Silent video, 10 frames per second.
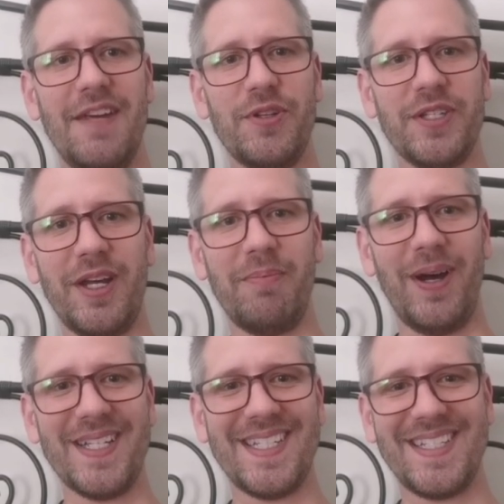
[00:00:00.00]
If there's a lot
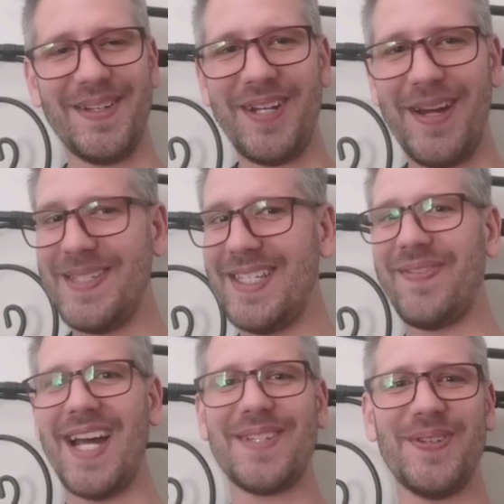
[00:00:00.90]
of bosses, sometimes
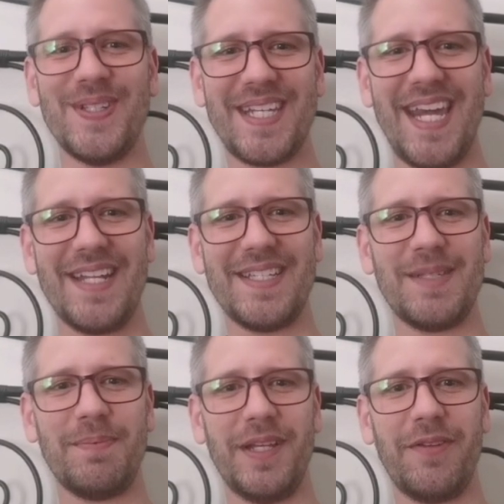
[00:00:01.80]
these fast ones can
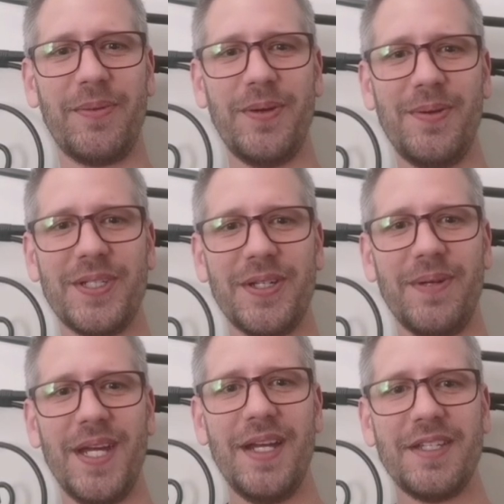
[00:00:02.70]
split through,
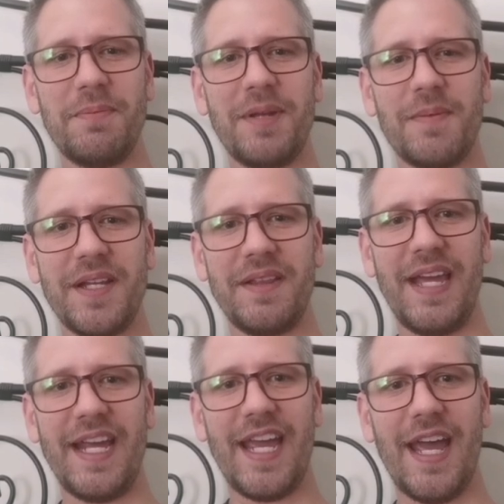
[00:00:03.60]
so sometimes I
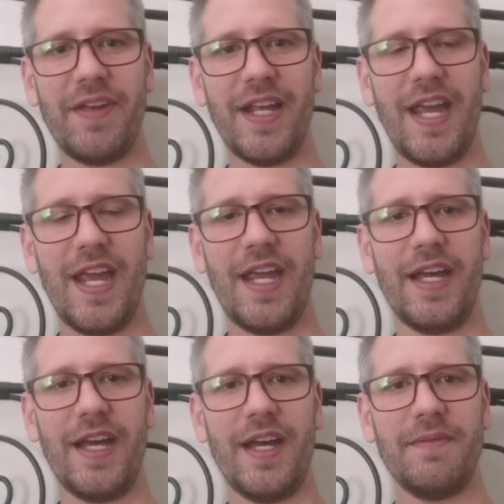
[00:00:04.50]
like having
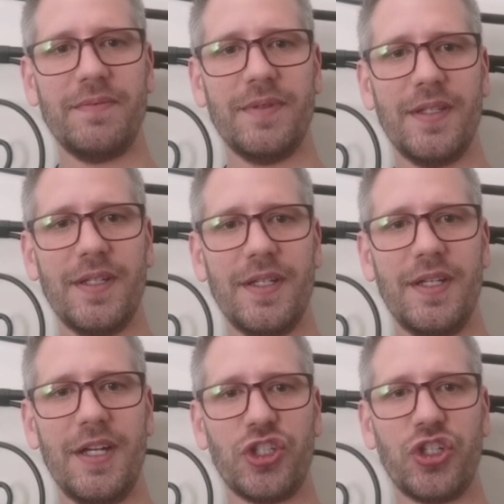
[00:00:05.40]
a
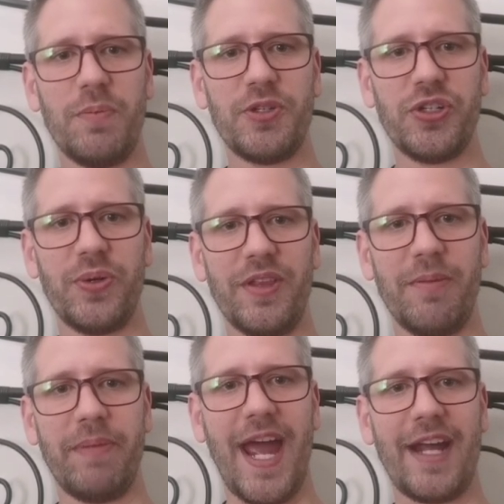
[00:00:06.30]
sharpshooter
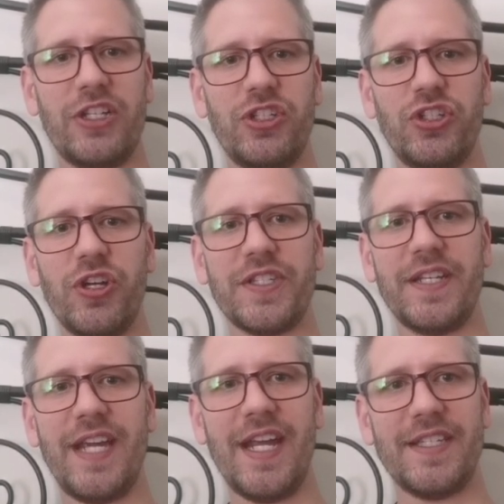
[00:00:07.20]
at the back,
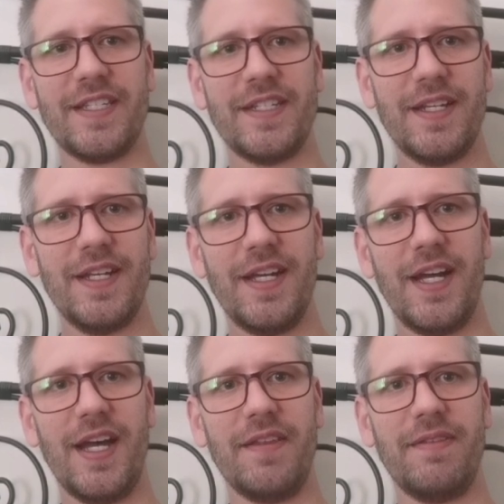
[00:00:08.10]
just in case
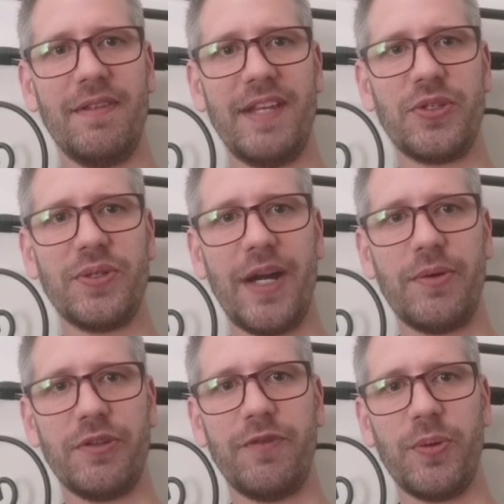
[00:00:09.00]
the laser
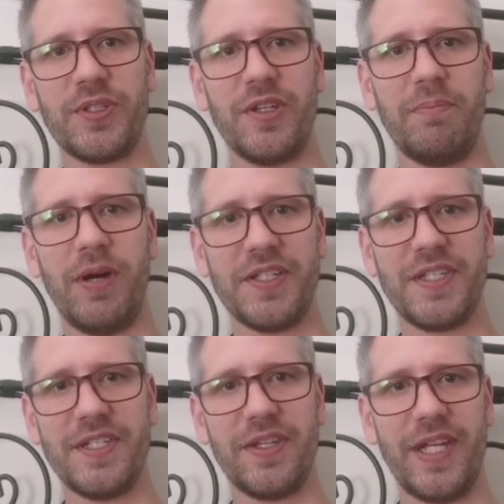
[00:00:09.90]
towers are focused on the
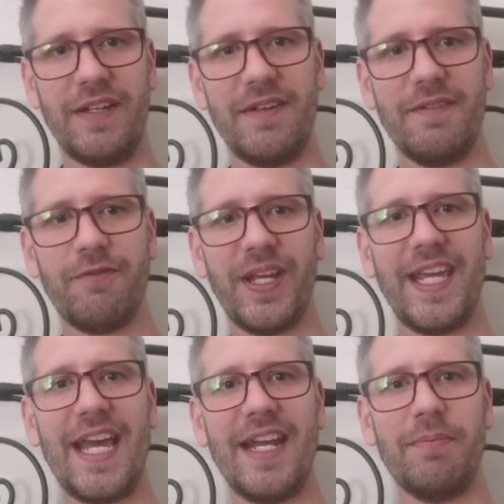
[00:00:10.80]
bosses and they
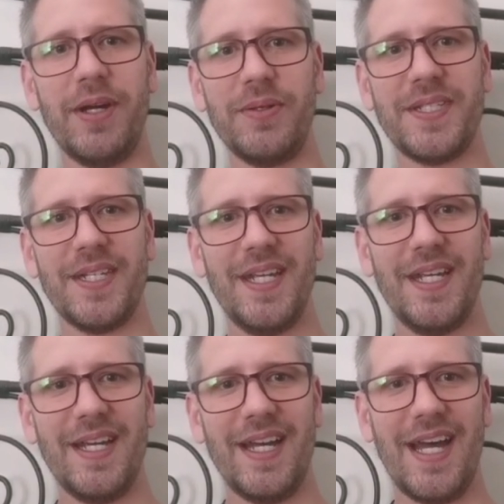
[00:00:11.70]
forget about
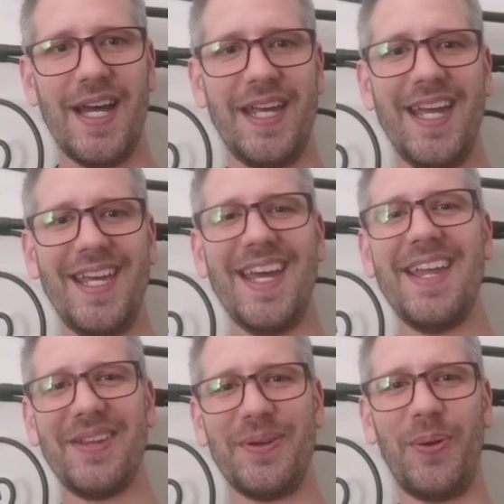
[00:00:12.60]
the
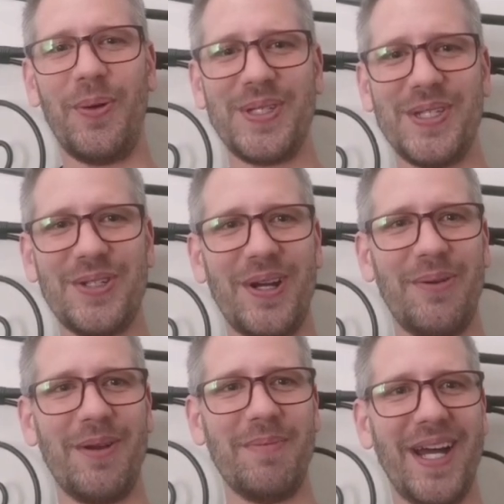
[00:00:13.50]
little horses
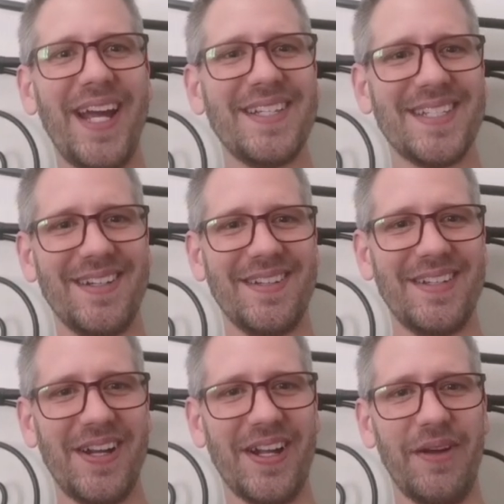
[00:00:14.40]
trying to run by. So
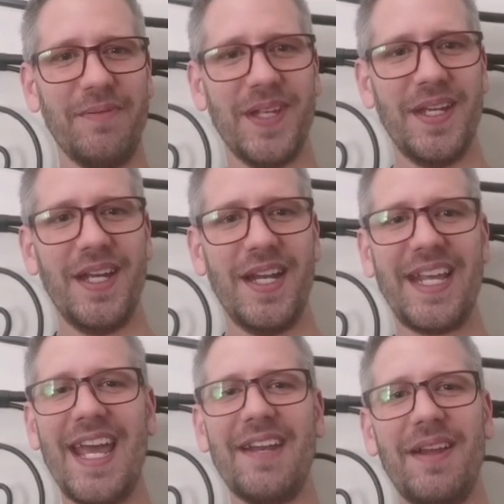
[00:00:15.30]
there you go.
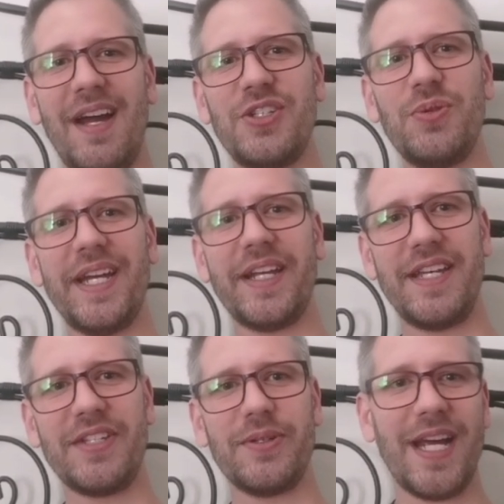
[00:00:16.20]
Again, I do
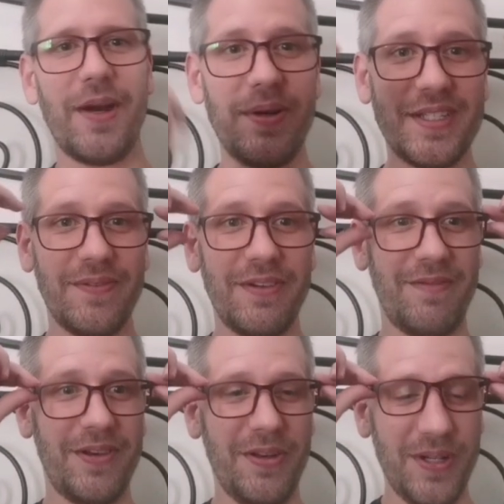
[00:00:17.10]
like laser towers, if you
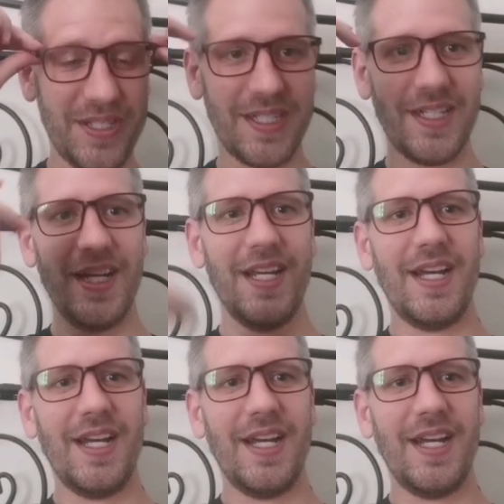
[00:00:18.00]
haven't noticed.